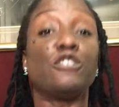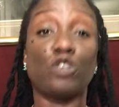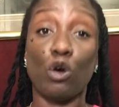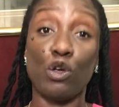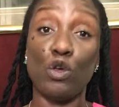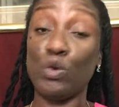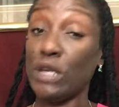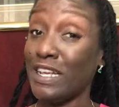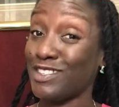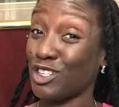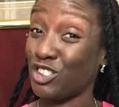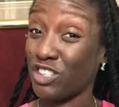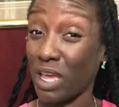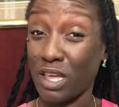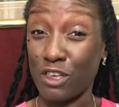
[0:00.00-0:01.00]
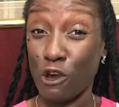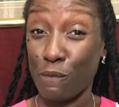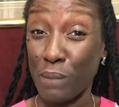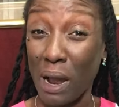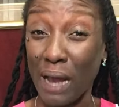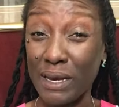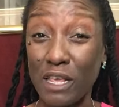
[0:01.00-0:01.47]
So you need to check your
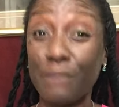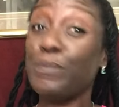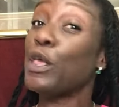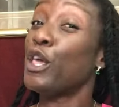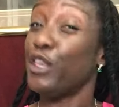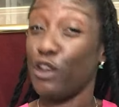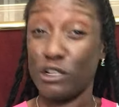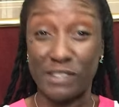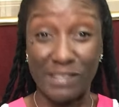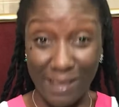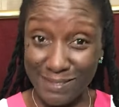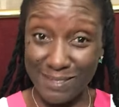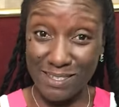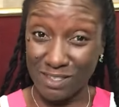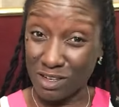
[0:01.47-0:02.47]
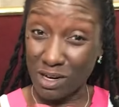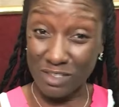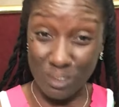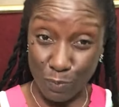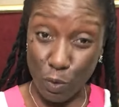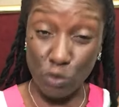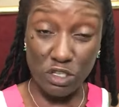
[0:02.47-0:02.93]
body. Your testes are not
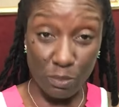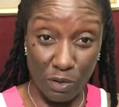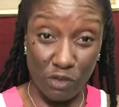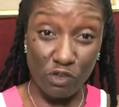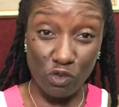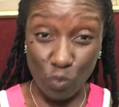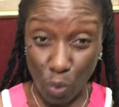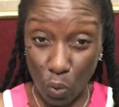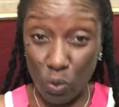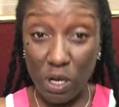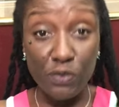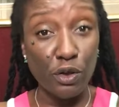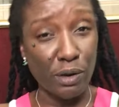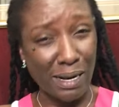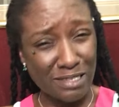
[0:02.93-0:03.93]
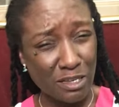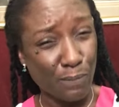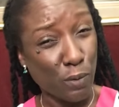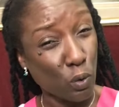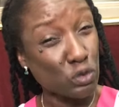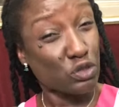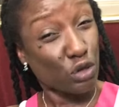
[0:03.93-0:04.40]
supposed to be swollen. You're not
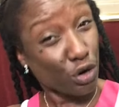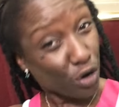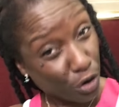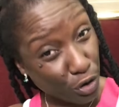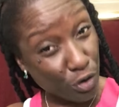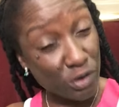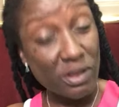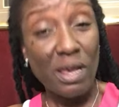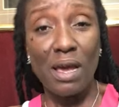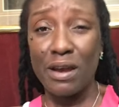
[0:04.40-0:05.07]
supposed to hurt.